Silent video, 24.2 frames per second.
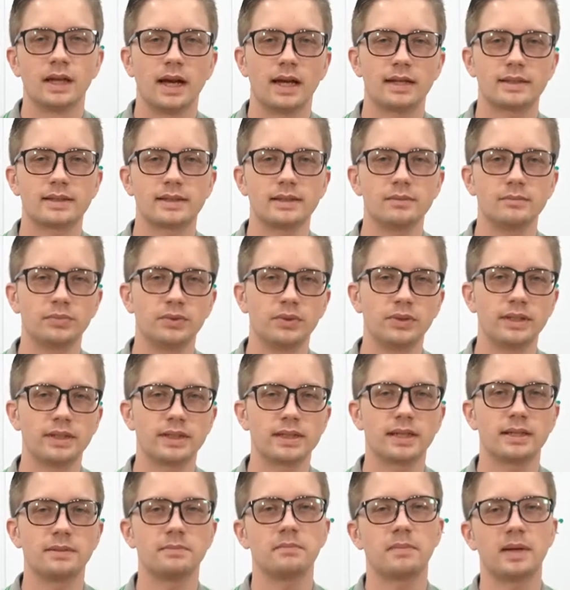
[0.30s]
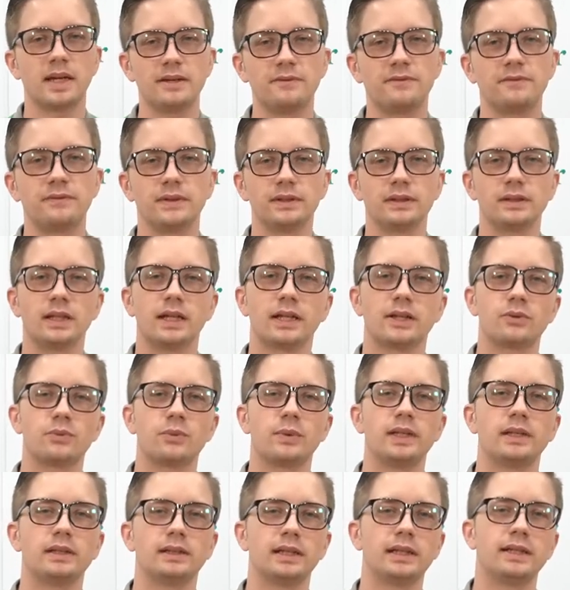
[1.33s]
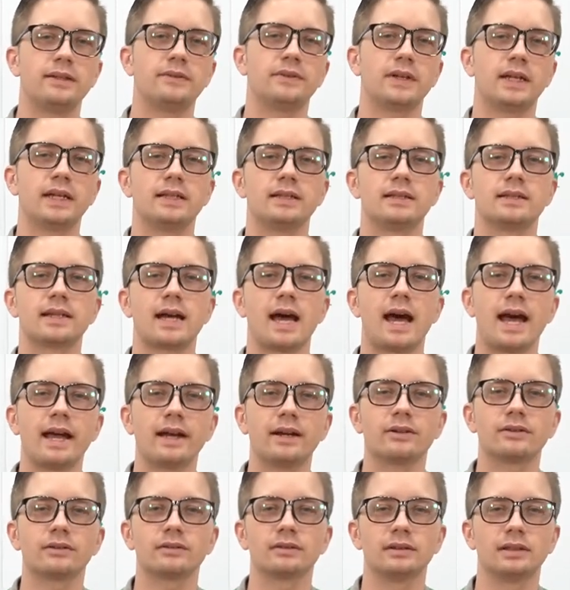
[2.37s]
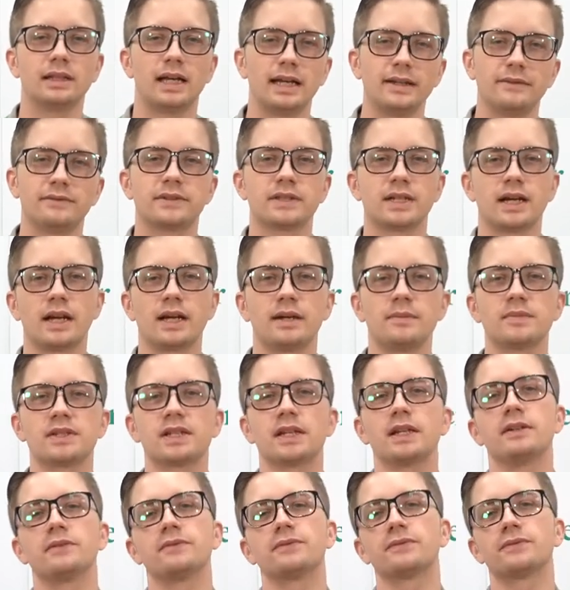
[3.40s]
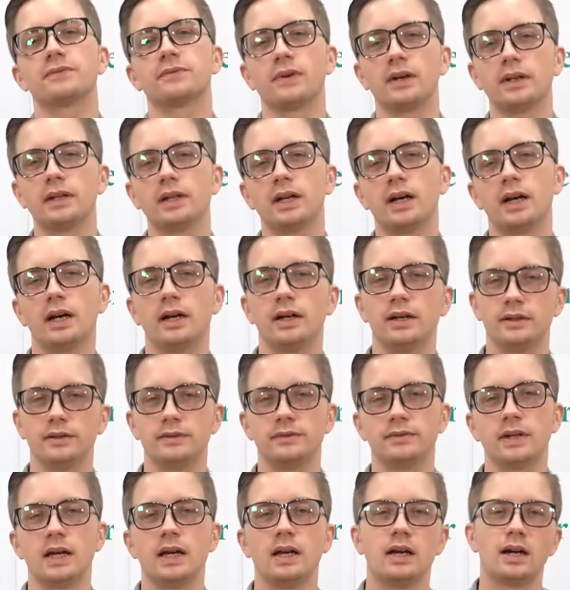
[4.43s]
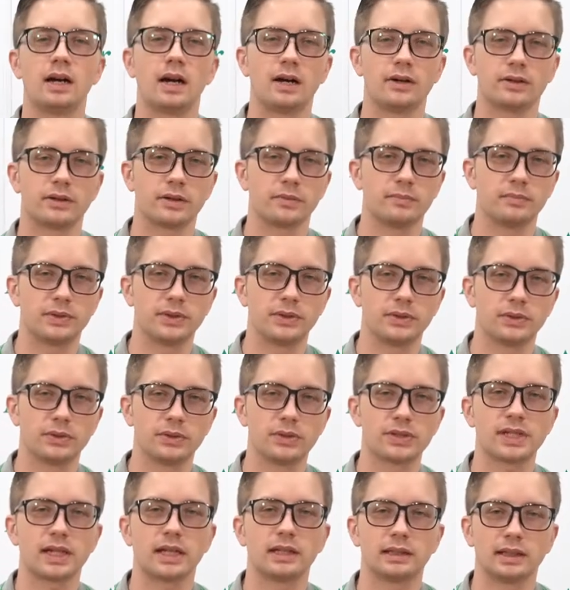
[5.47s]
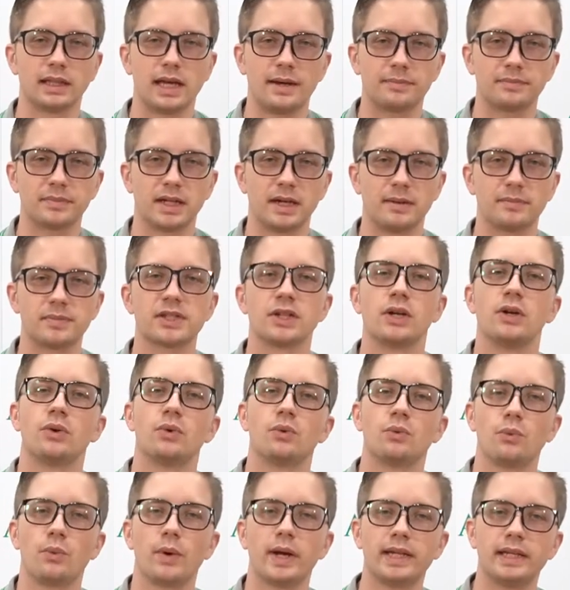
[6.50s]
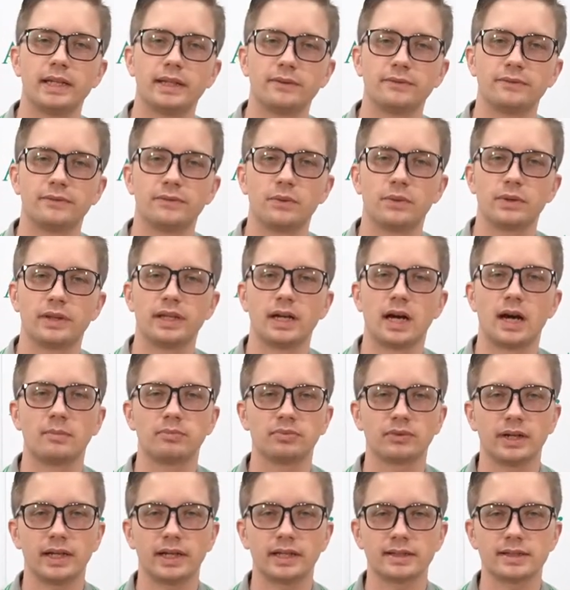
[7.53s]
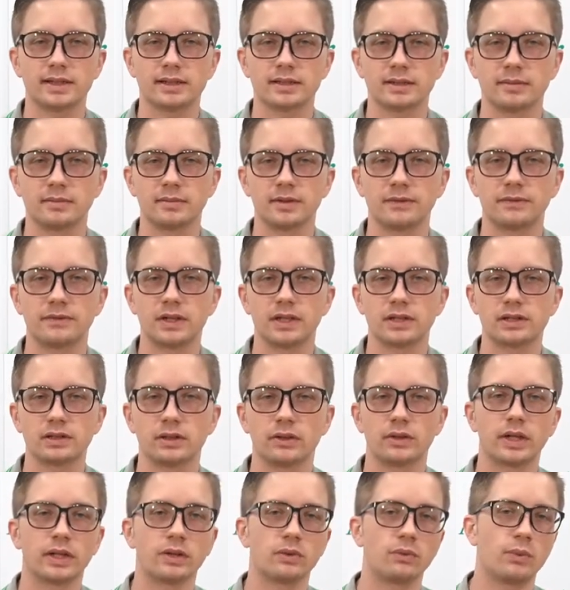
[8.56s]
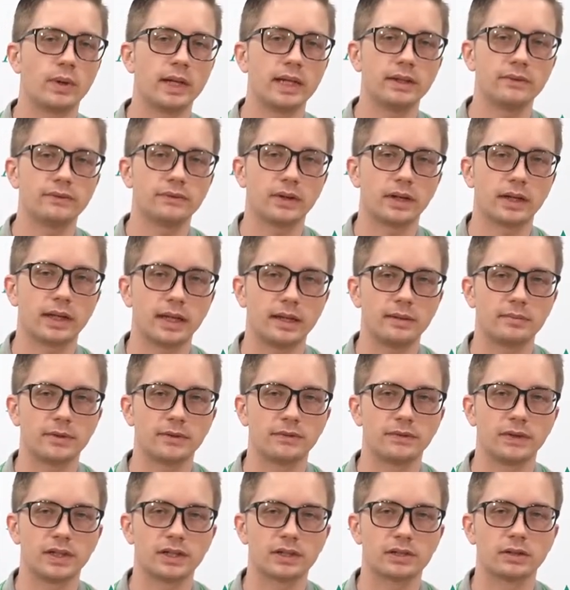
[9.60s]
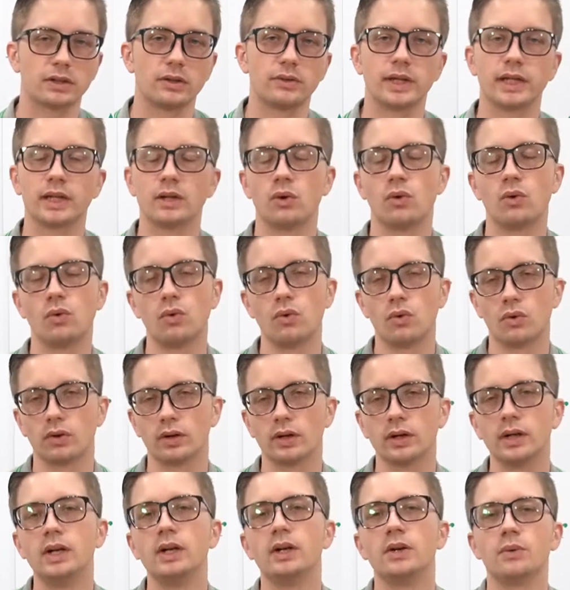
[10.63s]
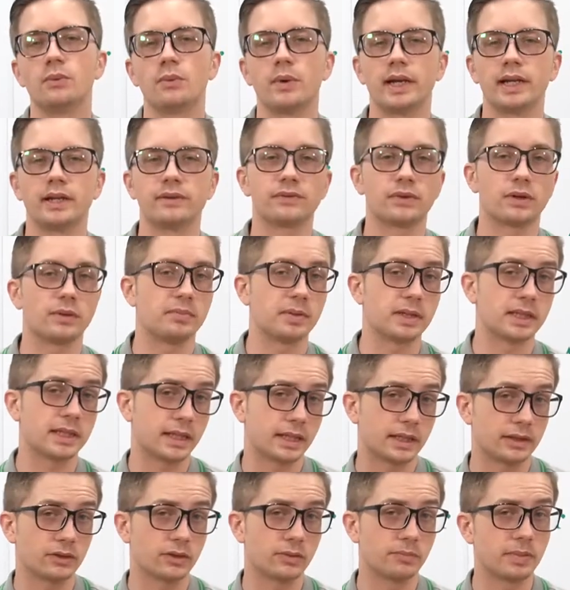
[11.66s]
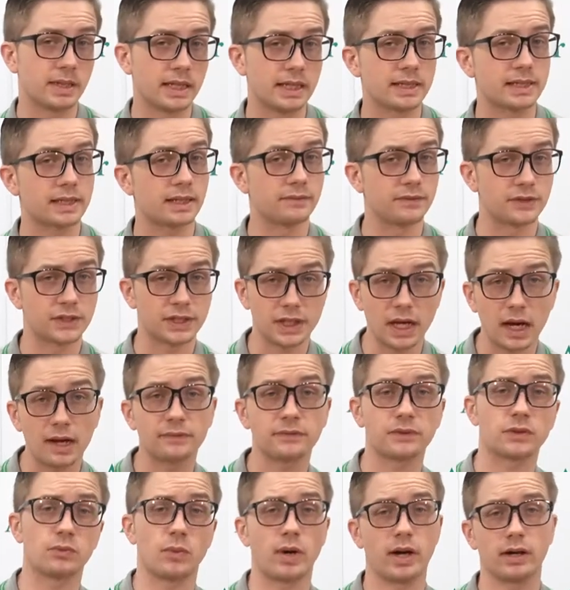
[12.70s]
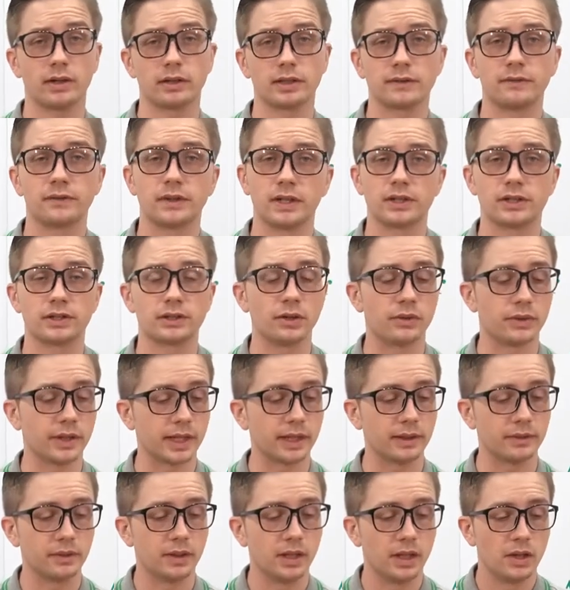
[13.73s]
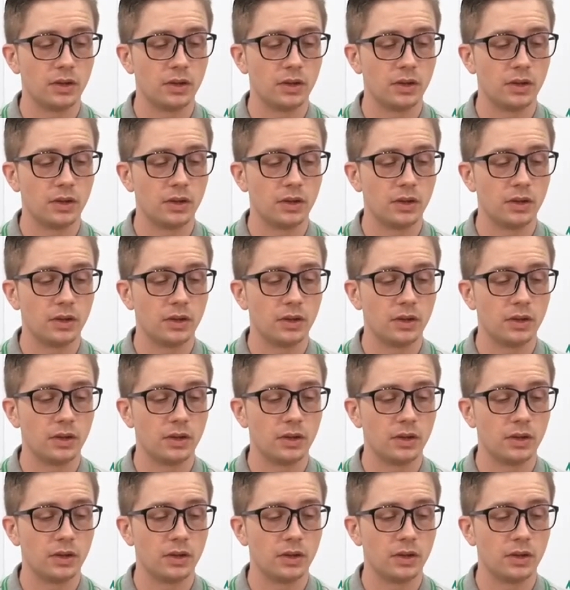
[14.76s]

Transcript: At some points, it may feel like we live entire lifetimes in front of our computers and laptops waiting for the operating system to finish loading, waiting for a game to finish loading, or waiting for a particular piece of software to finish loading.